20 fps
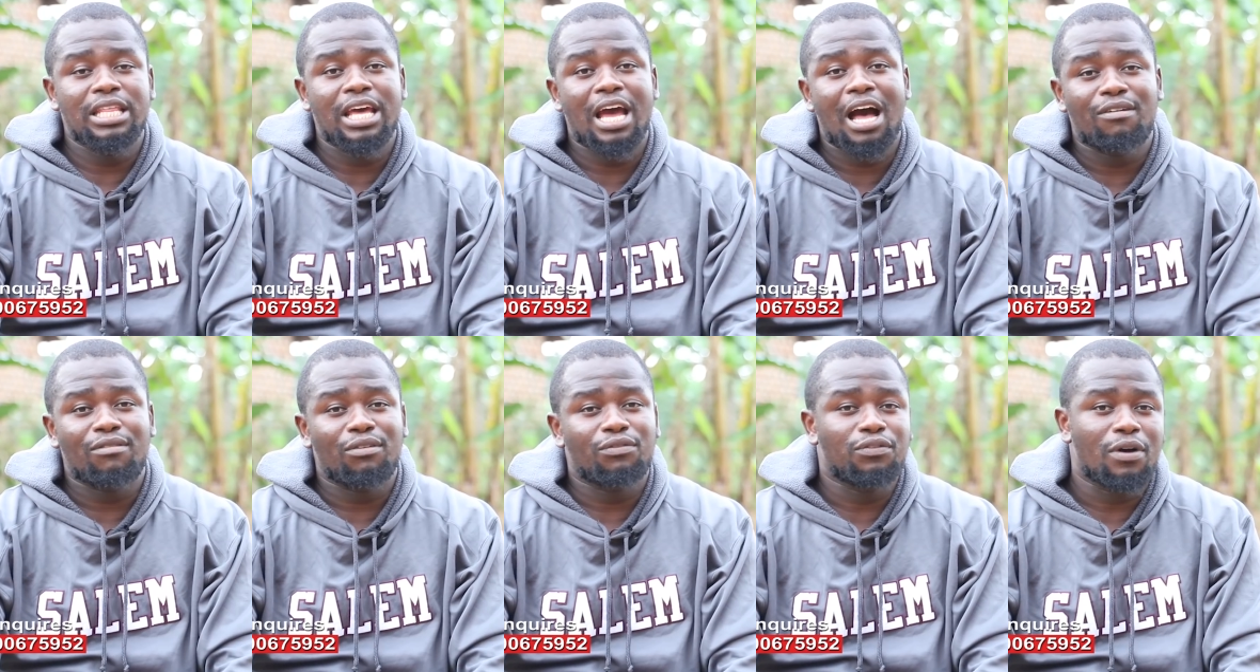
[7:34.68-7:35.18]
then they
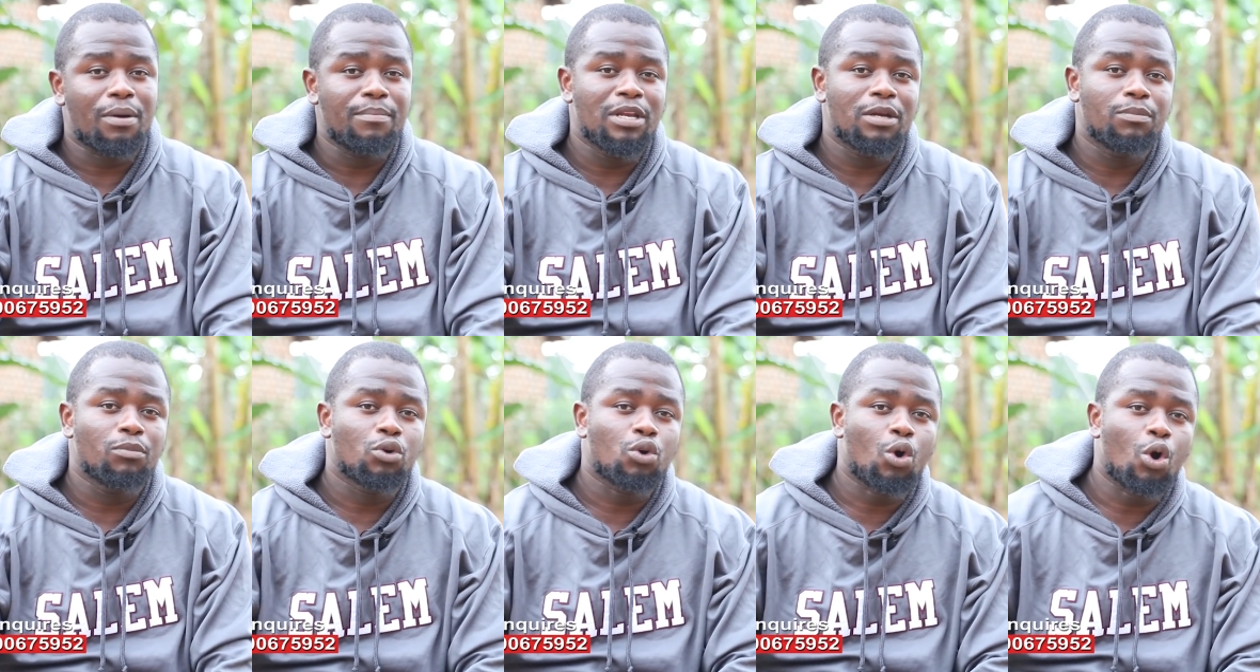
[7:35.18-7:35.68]
have a farm
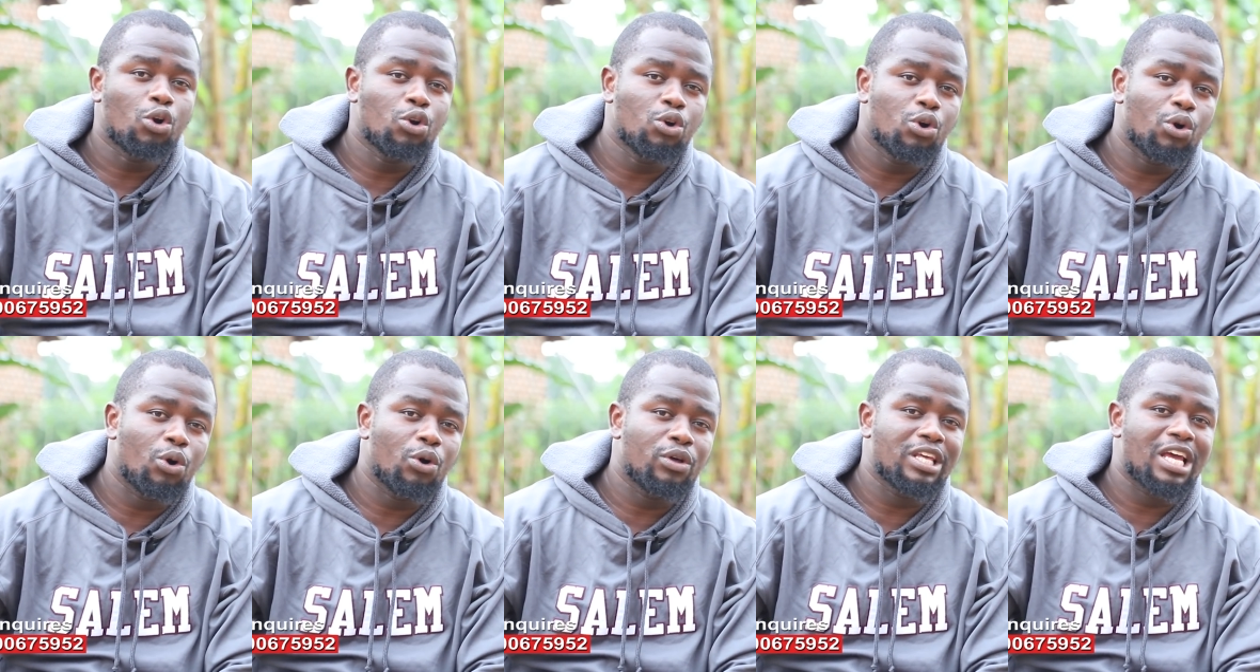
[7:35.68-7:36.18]
in
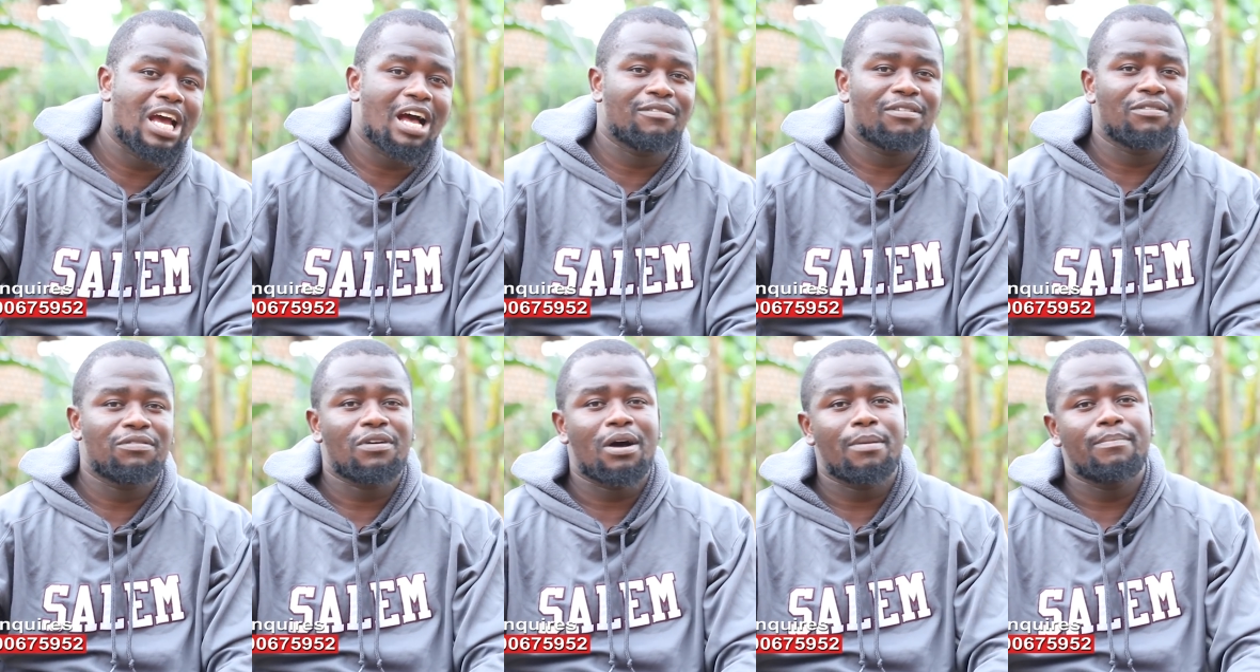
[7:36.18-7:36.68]
Mukono, or they
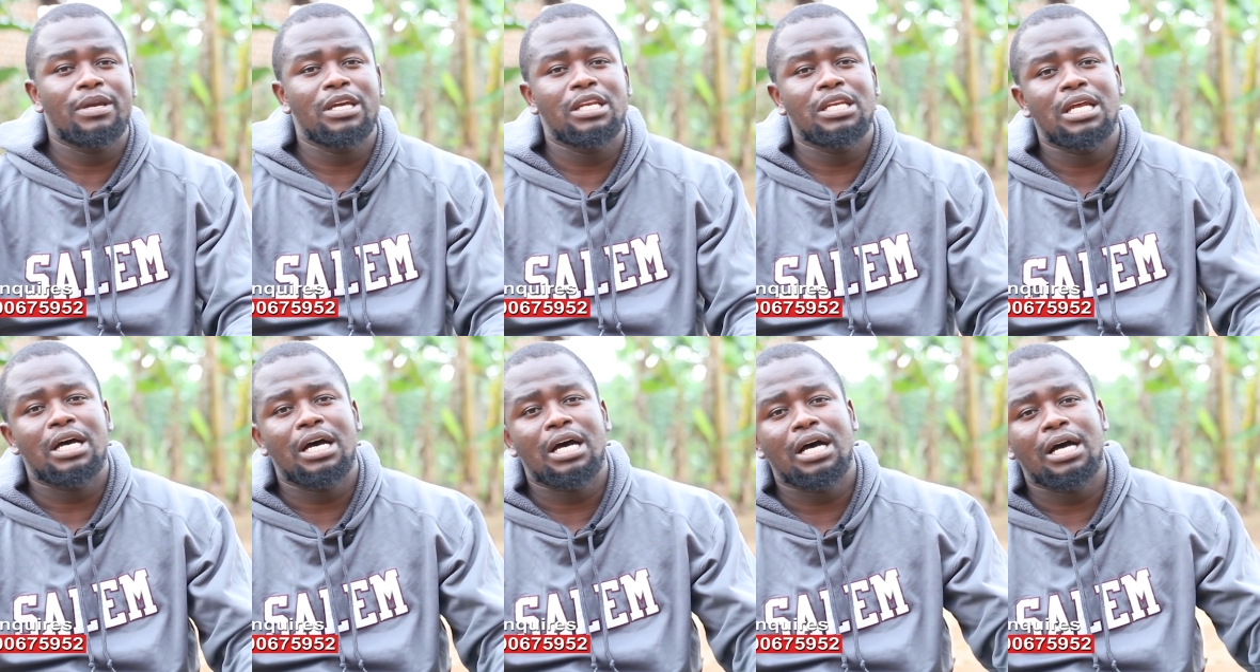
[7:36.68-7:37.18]
have a farm
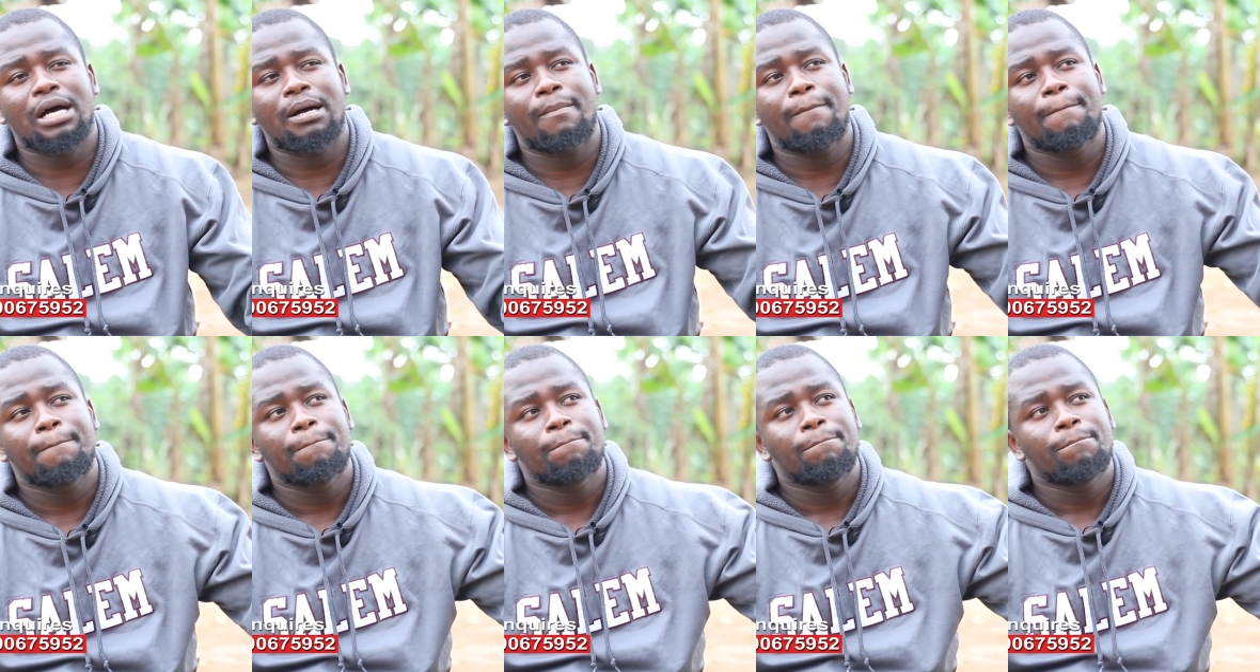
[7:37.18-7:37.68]
in
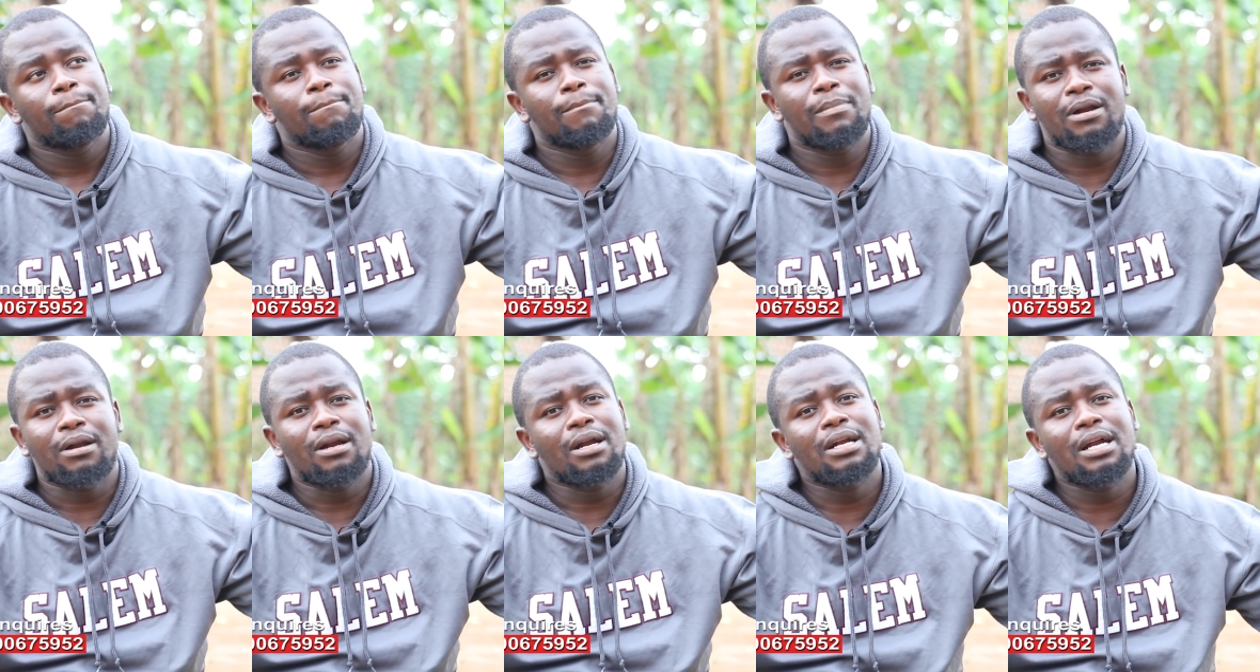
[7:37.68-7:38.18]
Uh,
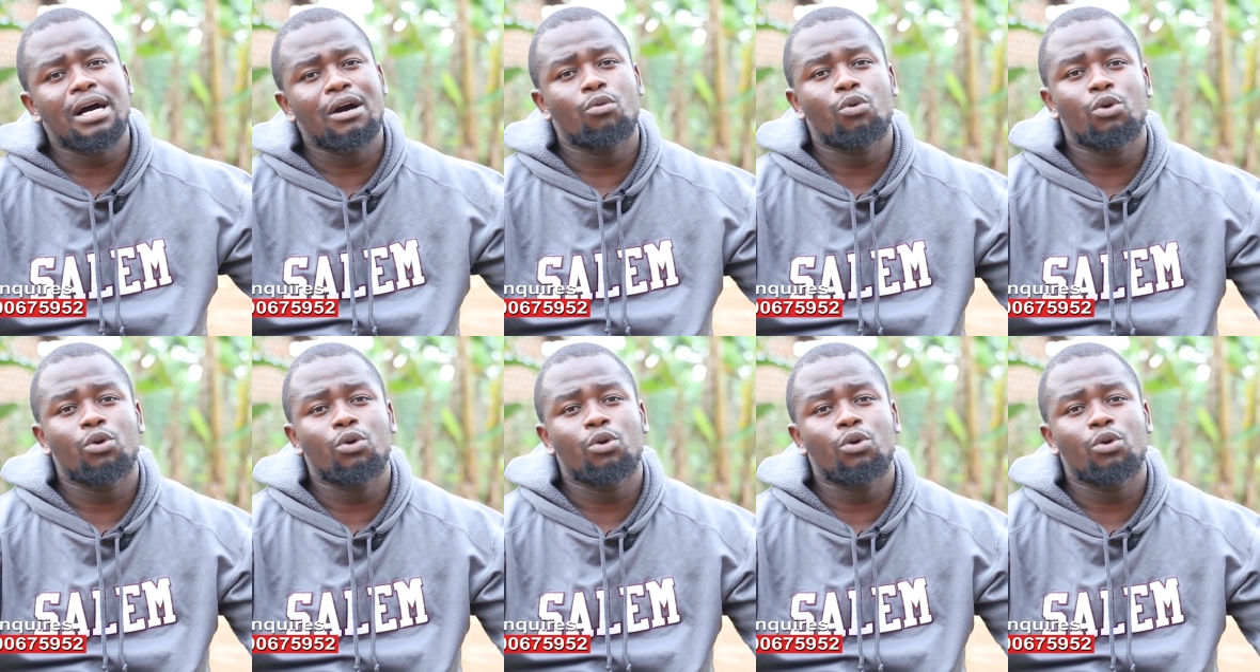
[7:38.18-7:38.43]
Barara.